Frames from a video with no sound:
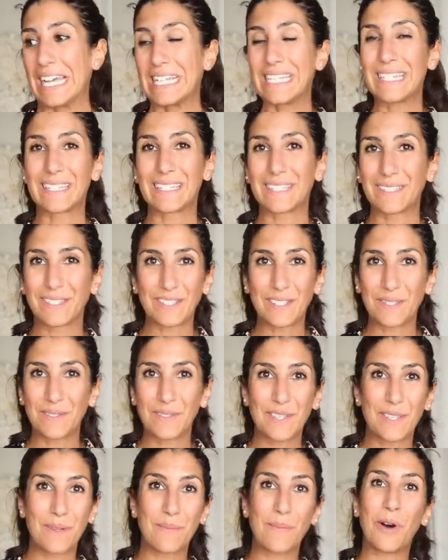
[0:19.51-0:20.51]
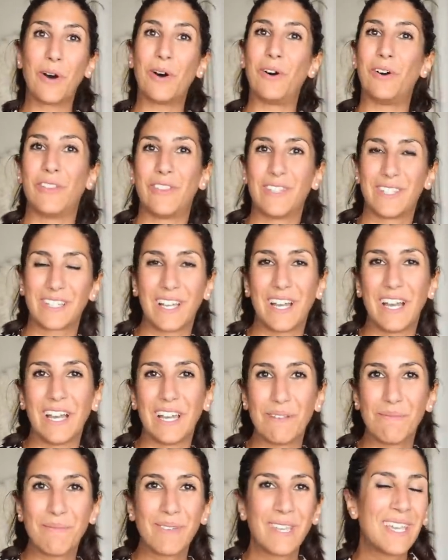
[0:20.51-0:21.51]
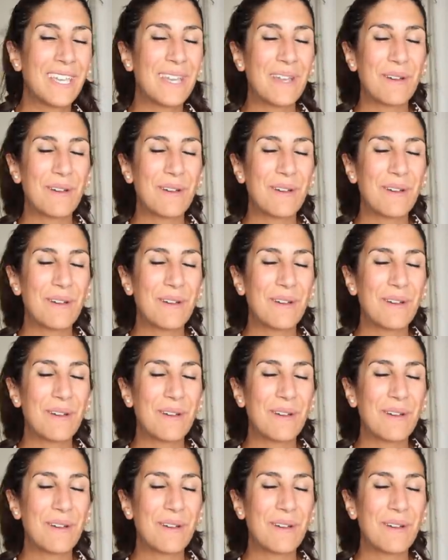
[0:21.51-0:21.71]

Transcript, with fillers: I still use them all the time,